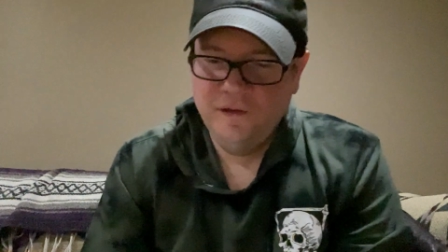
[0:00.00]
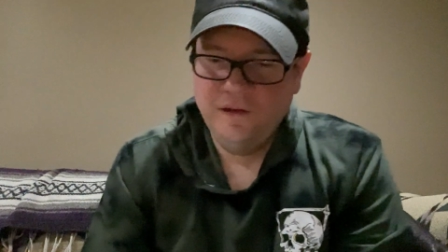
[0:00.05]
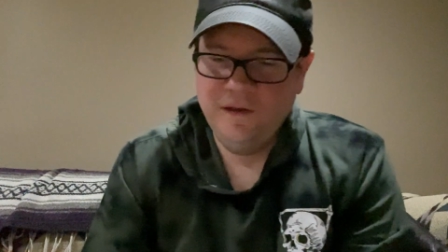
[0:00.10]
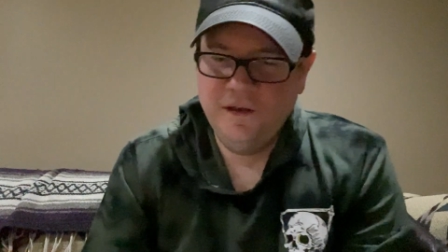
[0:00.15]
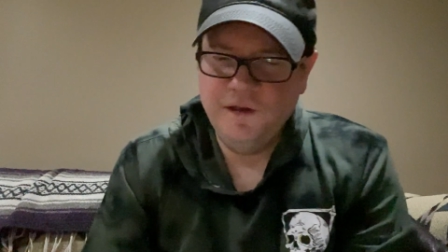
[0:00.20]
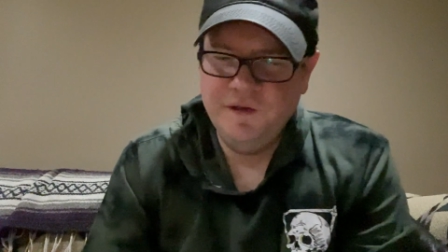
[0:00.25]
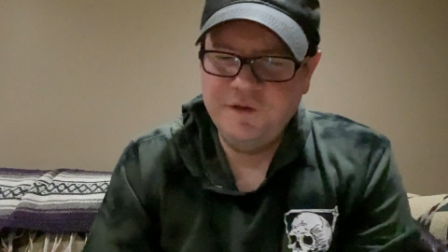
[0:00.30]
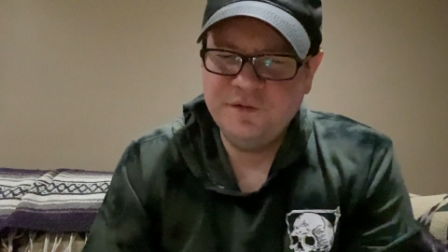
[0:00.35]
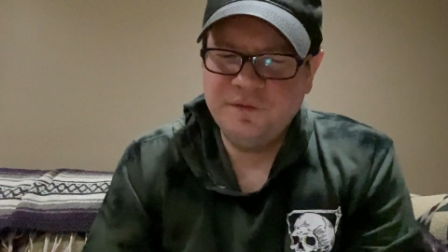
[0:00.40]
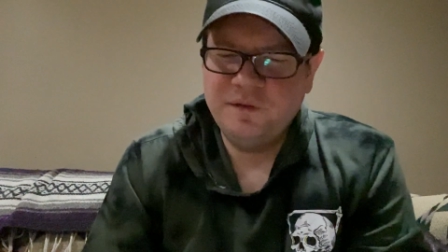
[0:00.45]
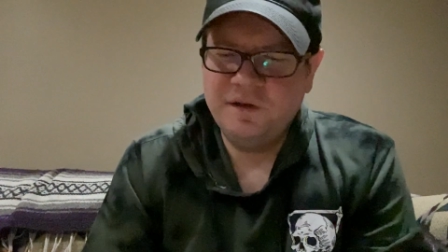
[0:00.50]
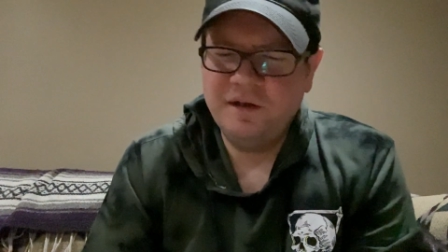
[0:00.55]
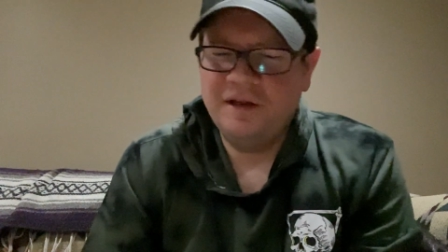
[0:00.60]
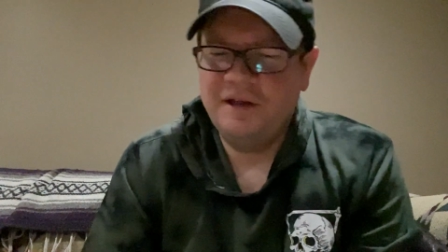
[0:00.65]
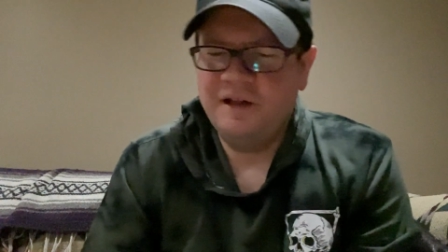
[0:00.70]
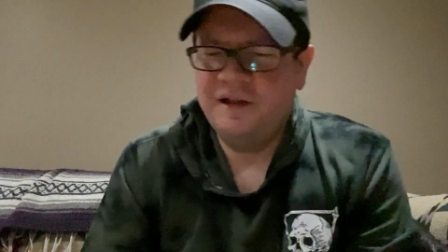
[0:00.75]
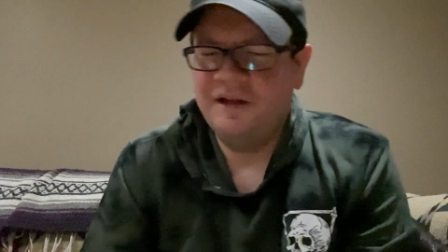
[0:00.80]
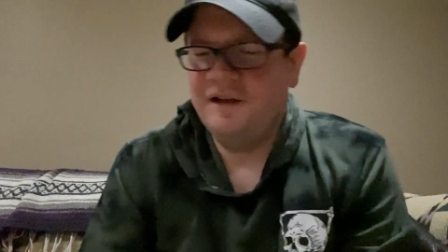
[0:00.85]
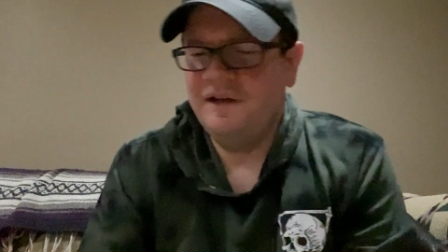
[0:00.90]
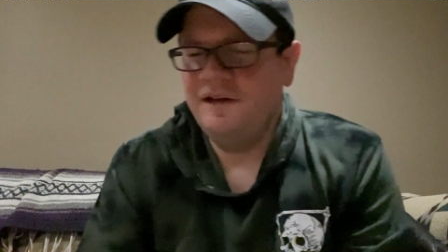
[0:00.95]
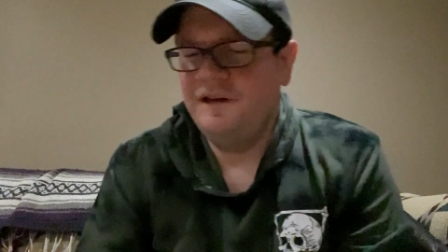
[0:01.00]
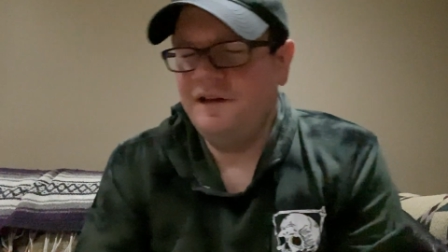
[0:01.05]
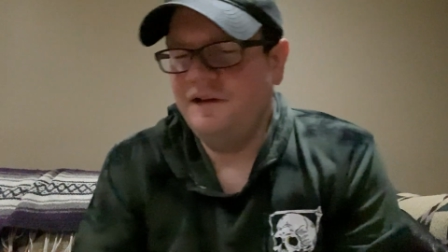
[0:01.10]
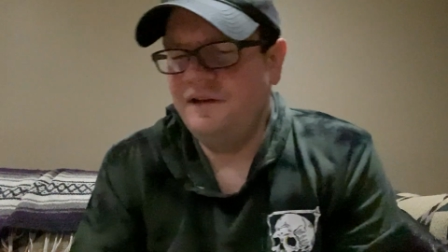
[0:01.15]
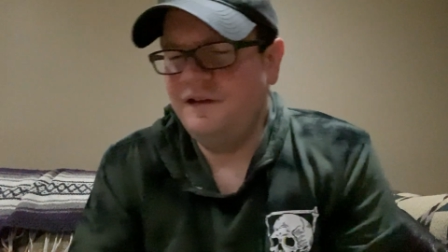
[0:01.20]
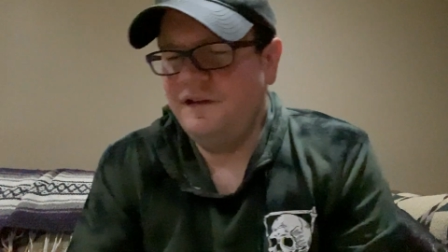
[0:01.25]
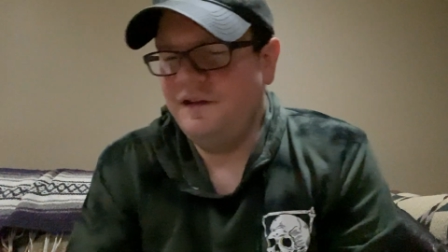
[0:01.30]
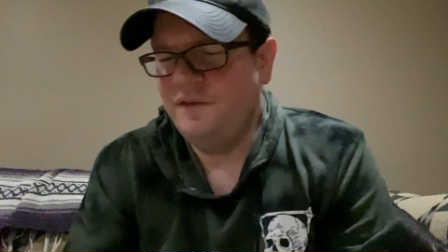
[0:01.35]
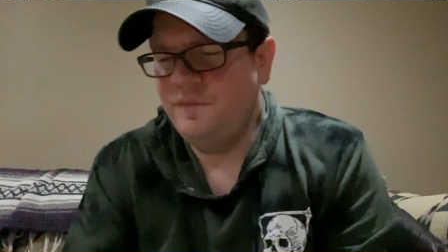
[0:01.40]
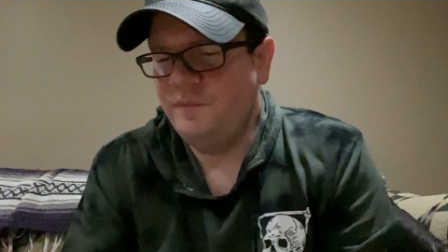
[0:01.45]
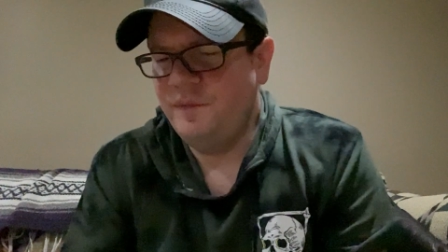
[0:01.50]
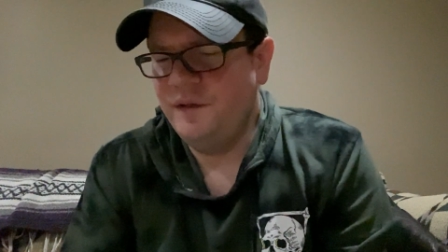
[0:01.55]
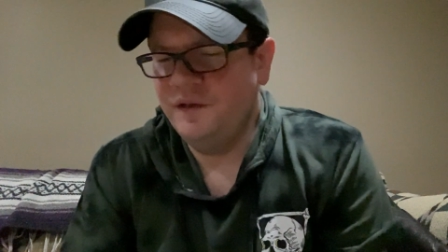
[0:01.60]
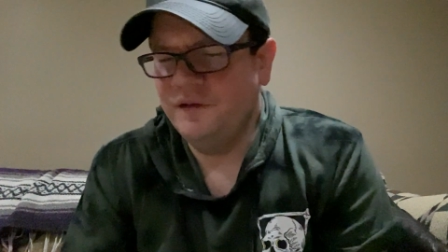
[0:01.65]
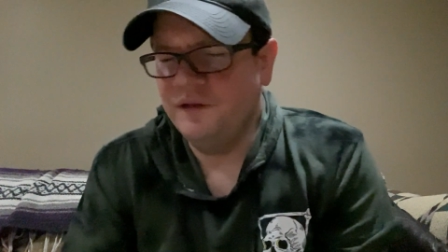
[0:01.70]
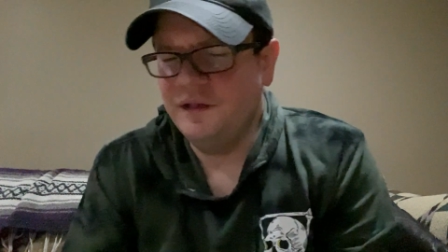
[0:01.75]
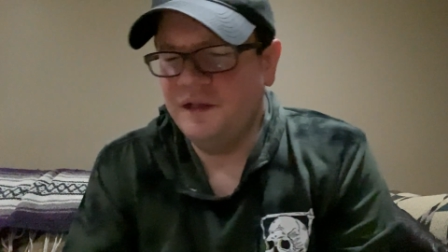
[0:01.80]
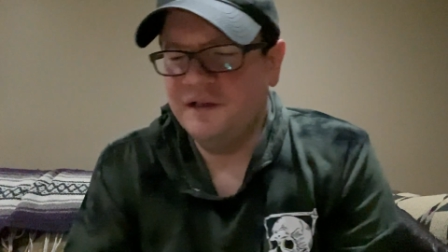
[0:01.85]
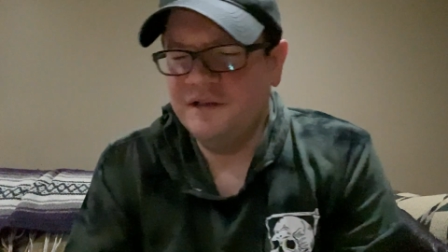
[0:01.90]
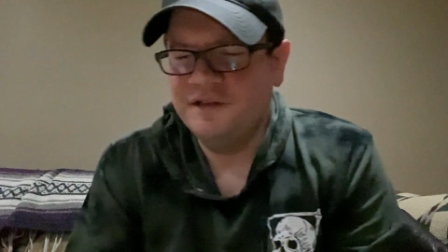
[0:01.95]
uh, this one I got, a a Big
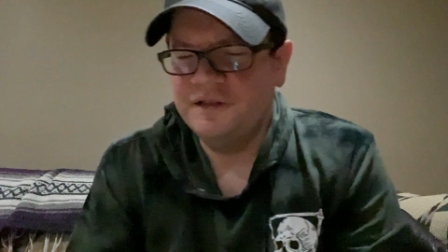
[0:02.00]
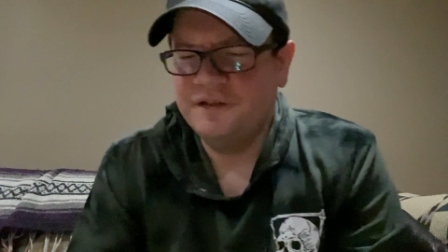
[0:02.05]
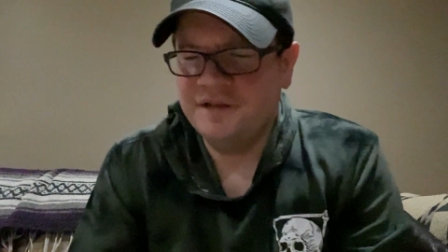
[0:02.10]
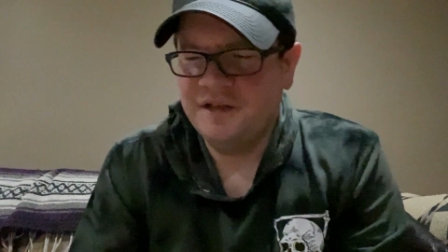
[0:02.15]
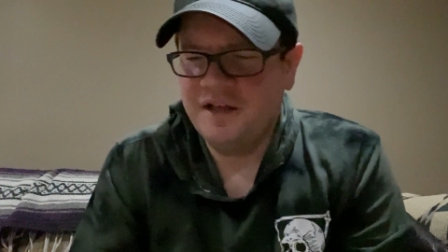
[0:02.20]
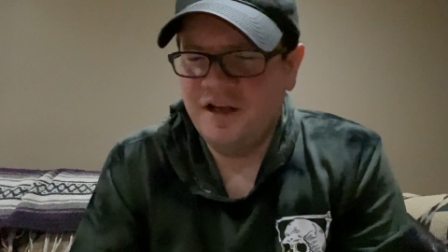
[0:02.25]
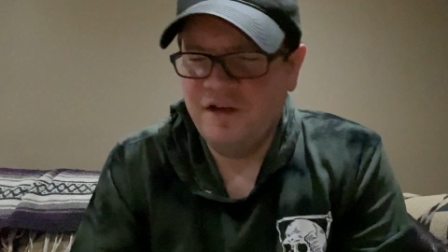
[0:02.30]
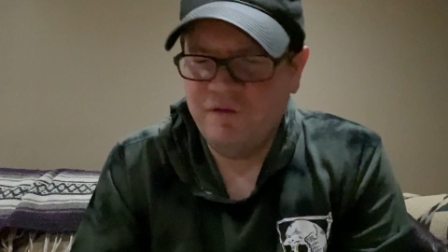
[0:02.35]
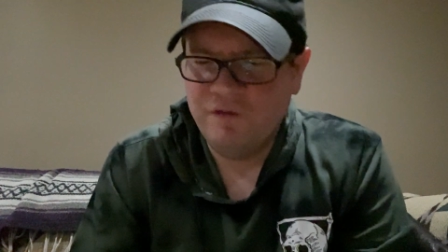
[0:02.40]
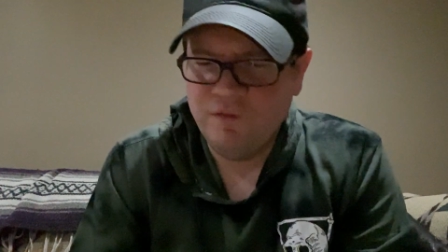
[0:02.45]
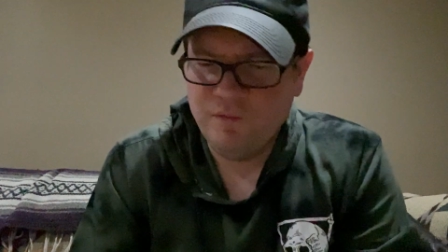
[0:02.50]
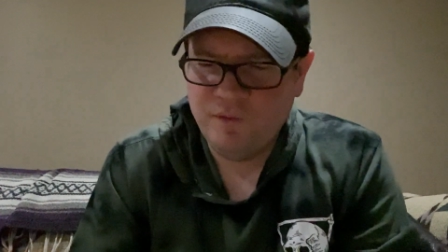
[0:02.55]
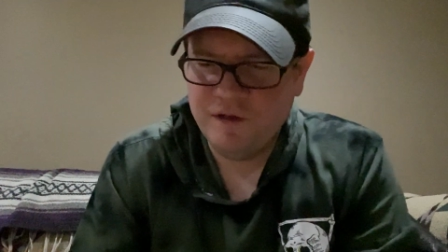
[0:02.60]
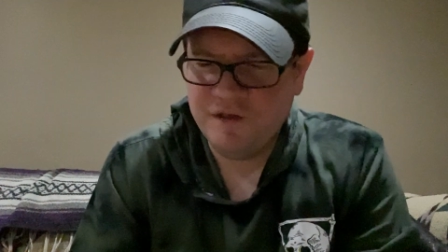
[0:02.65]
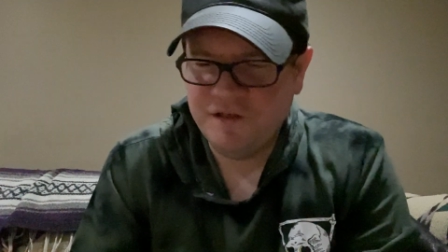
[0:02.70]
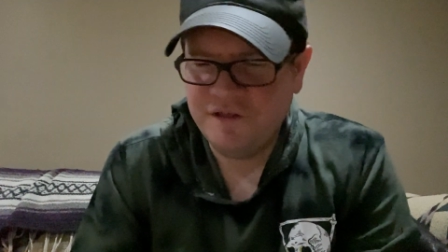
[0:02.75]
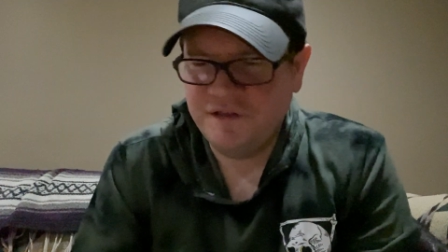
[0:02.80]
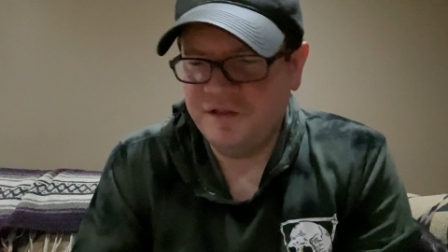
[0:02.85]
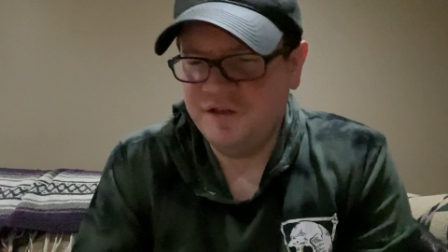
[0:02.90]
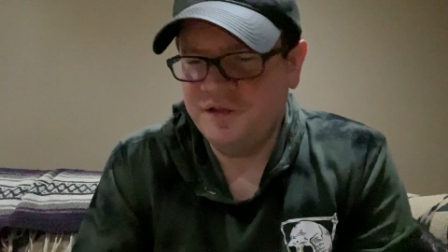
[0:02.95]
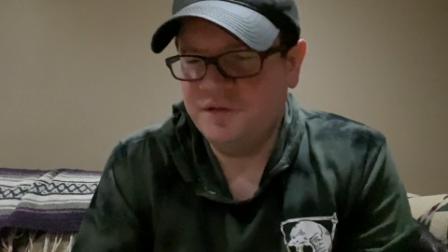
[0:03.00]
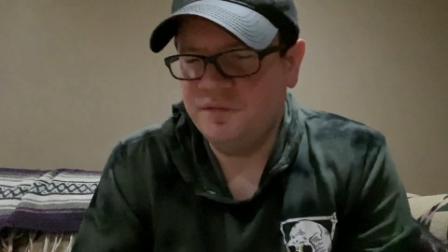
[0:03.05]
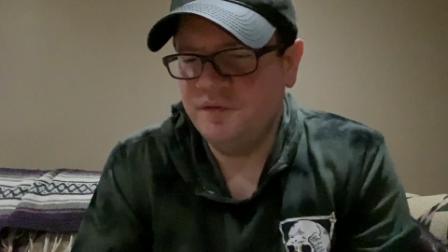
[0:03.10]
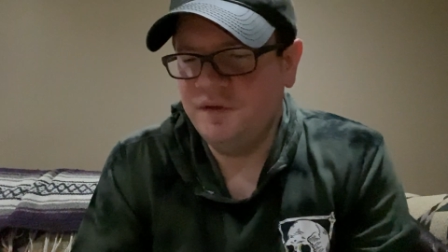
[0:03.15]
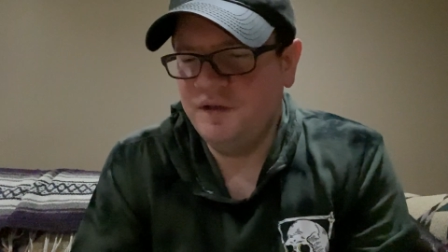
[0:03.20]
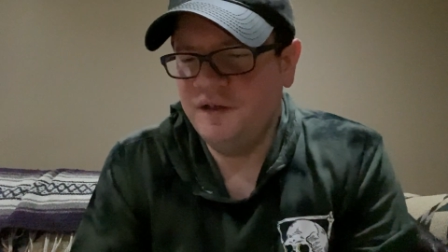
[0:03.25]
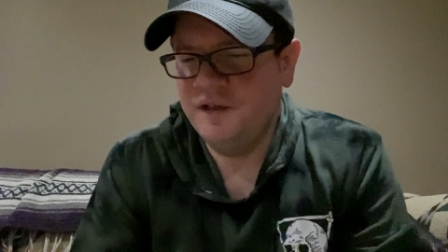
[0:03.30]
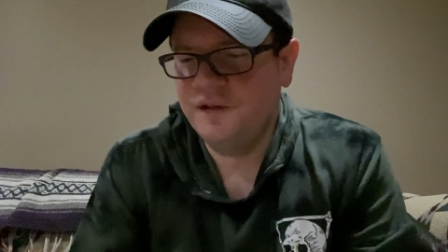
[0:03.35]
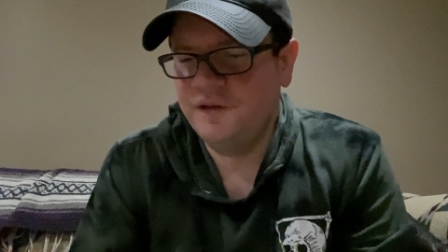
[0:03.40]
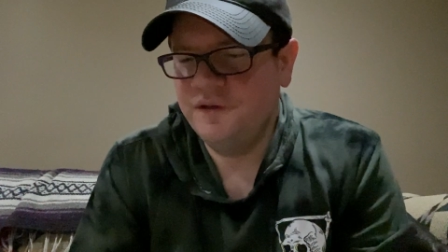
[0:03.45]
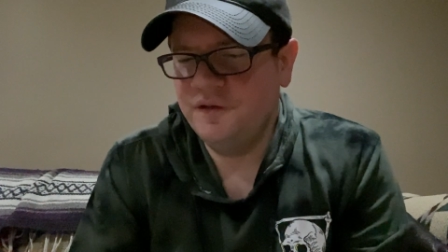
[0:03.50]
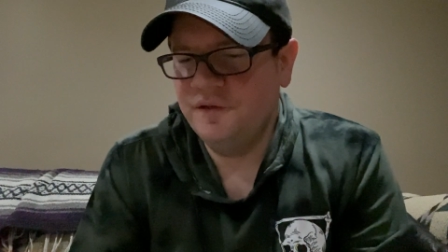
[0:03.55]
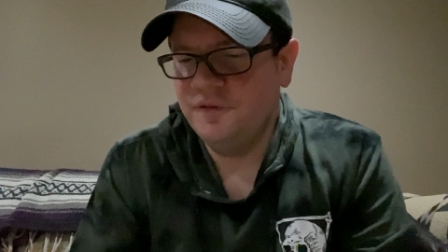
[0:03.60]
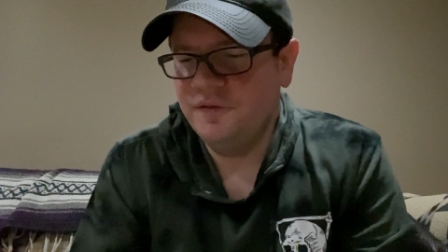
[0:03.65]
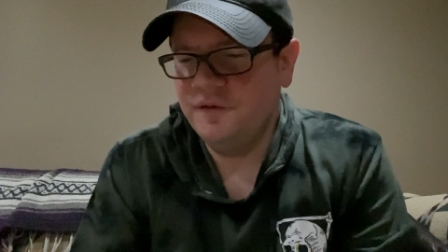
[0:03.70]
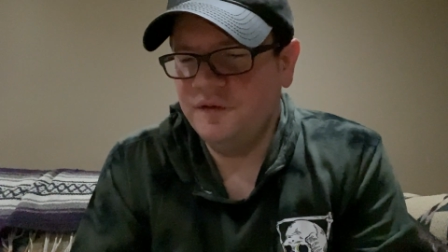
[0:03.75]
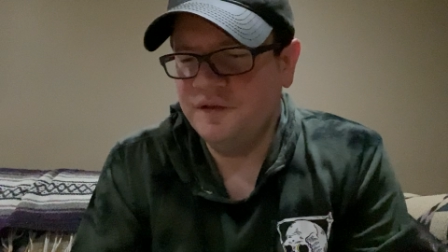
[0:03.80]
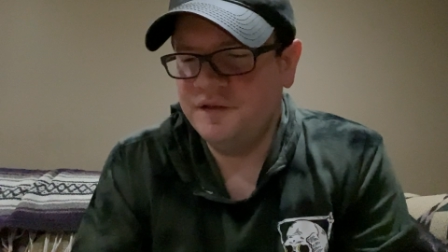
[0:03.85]
Lots. I haven't watched this one yet though.